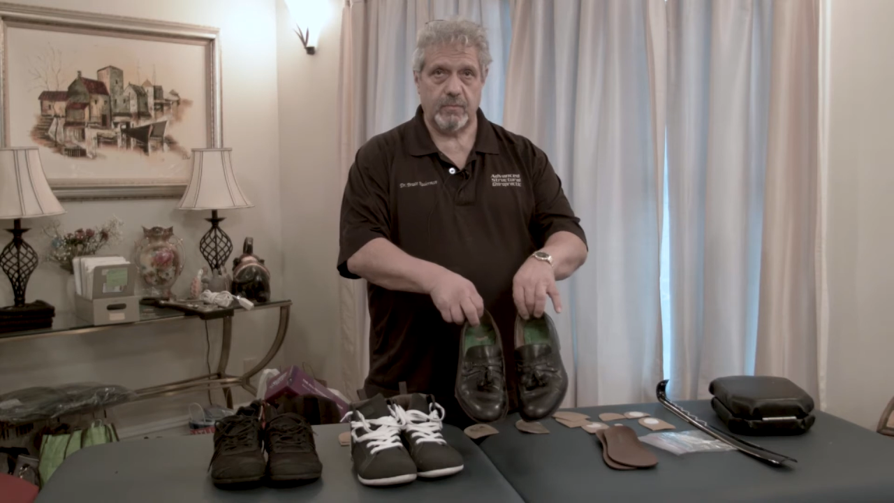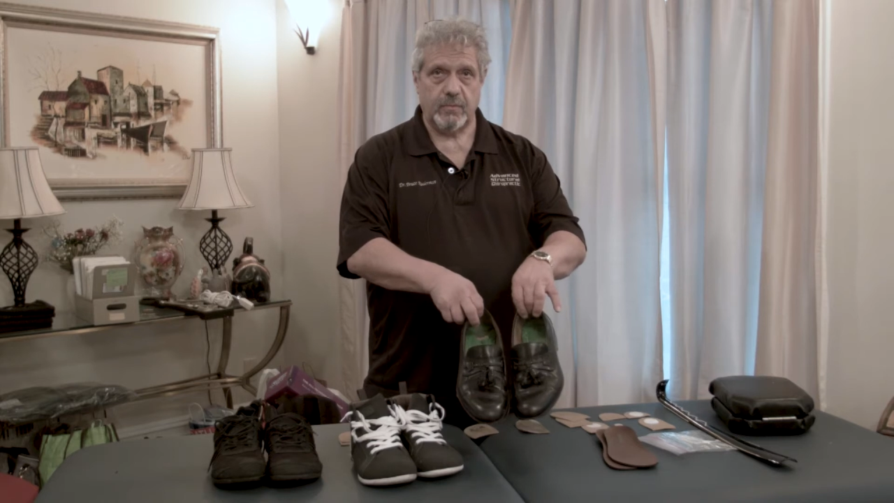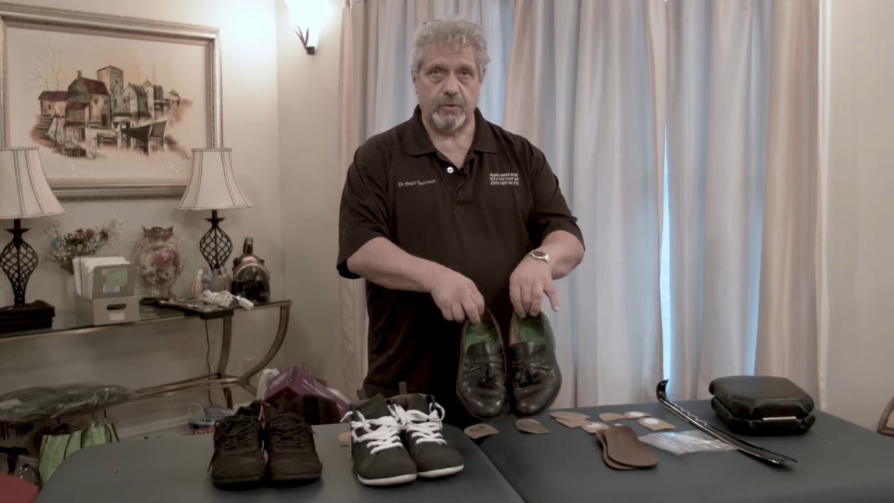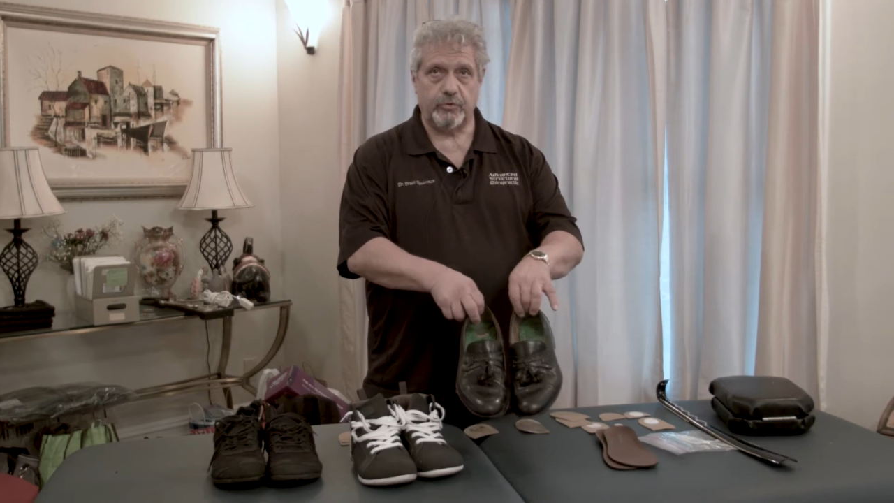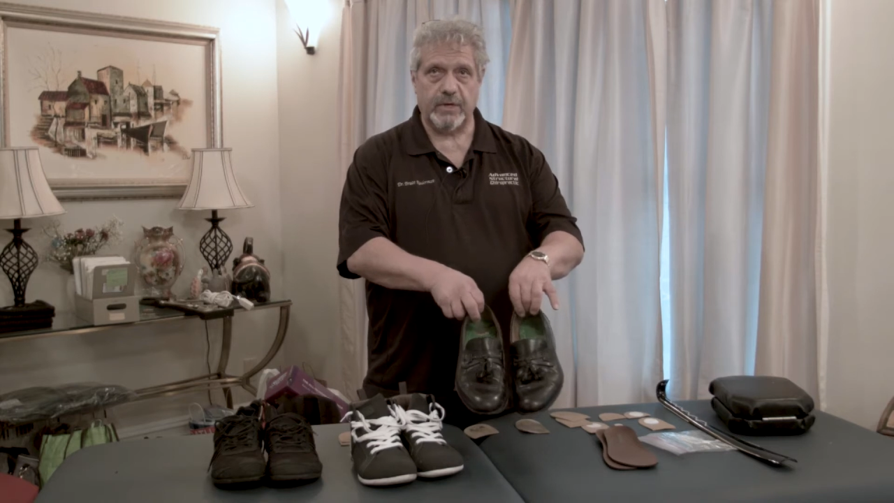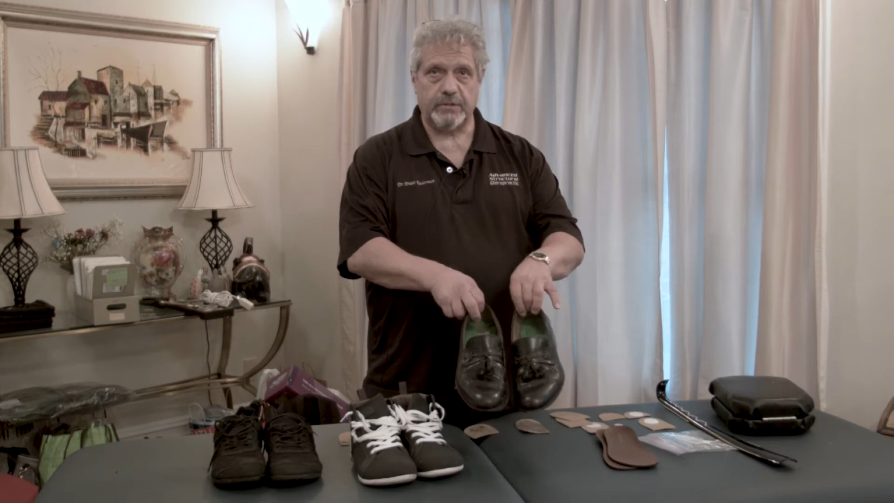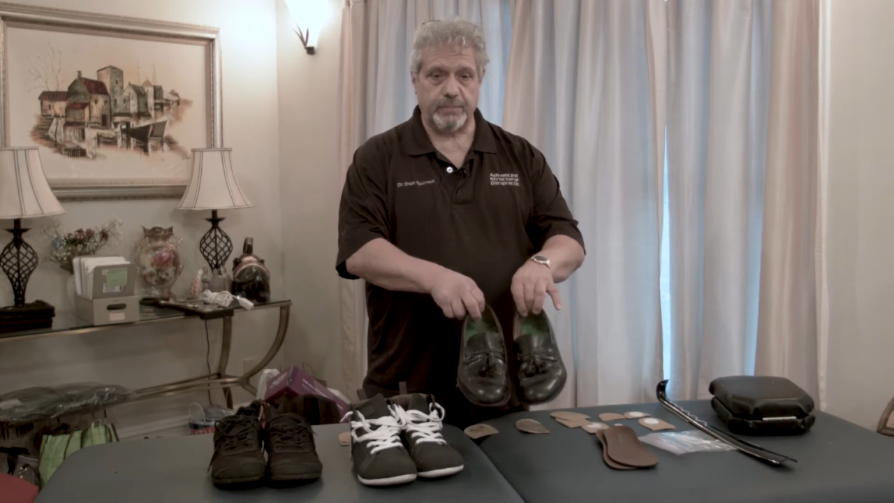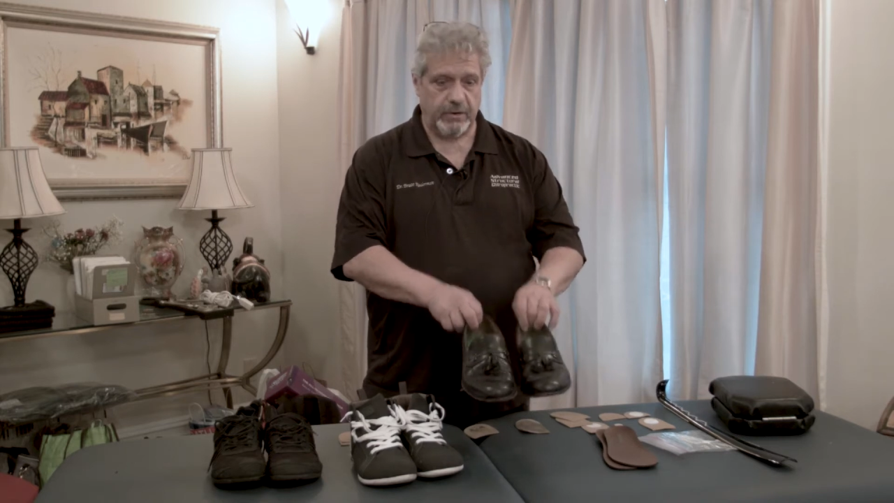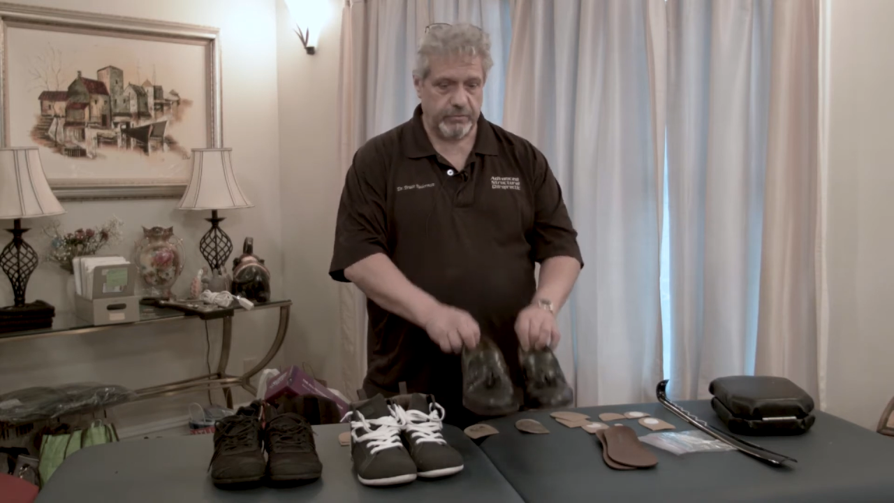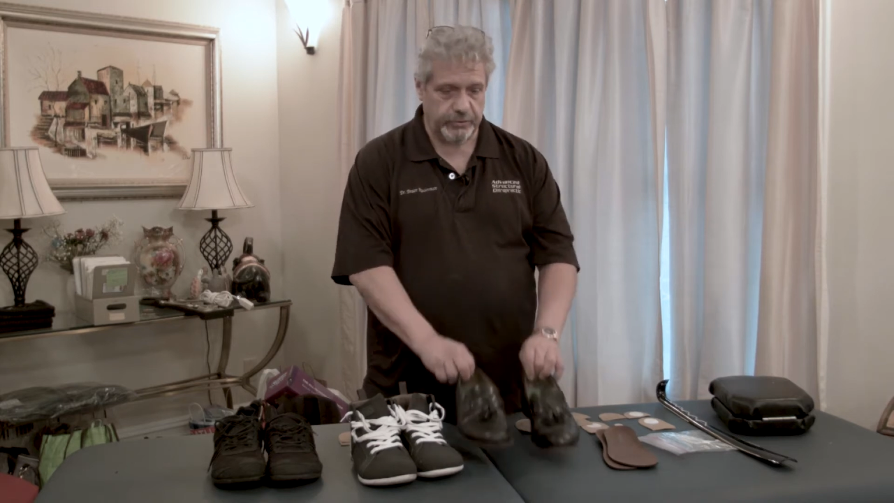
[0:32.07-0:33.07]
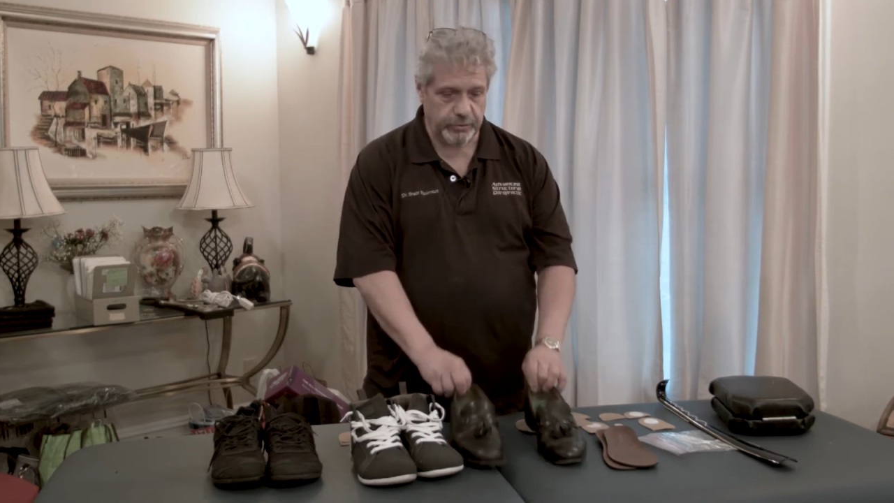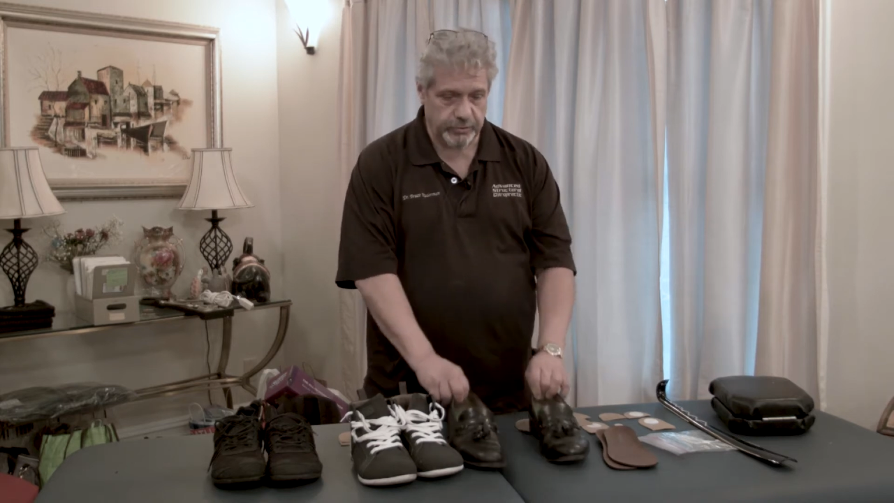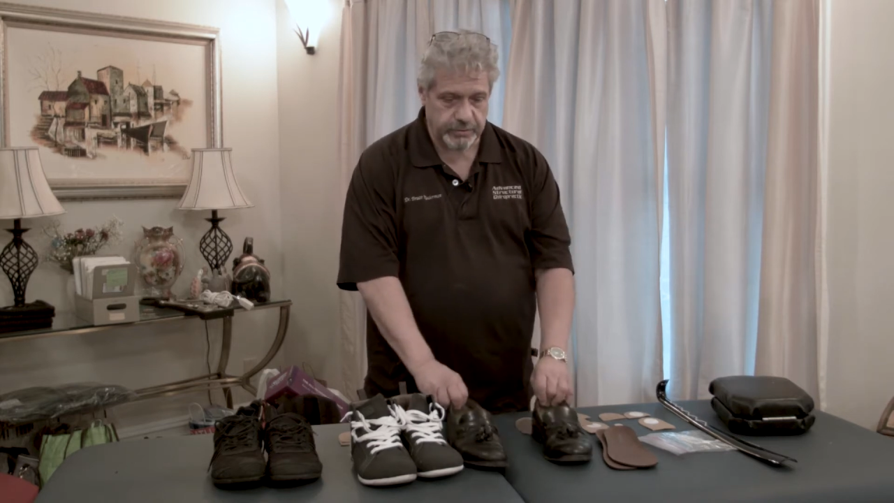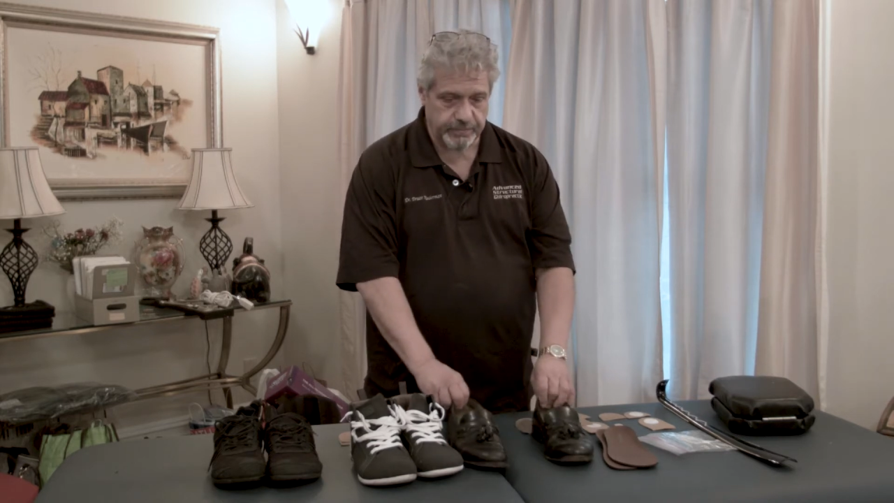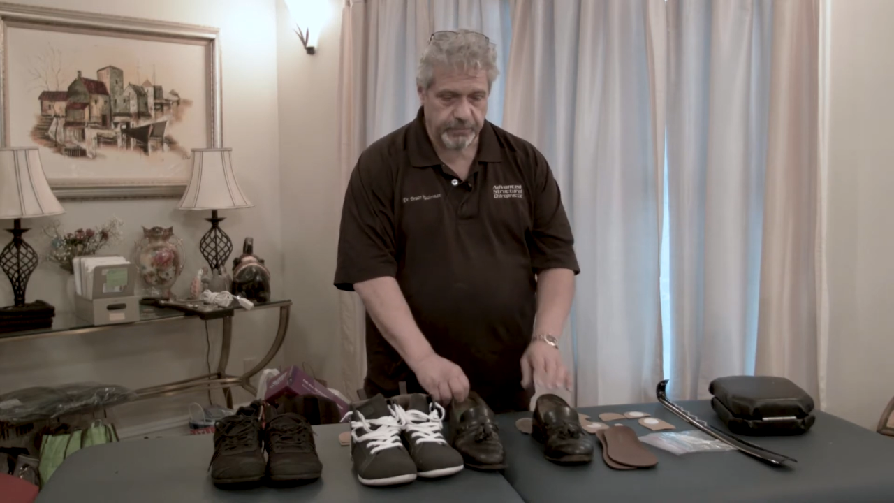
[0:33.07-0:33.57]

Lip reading: a dressed pair of shoes.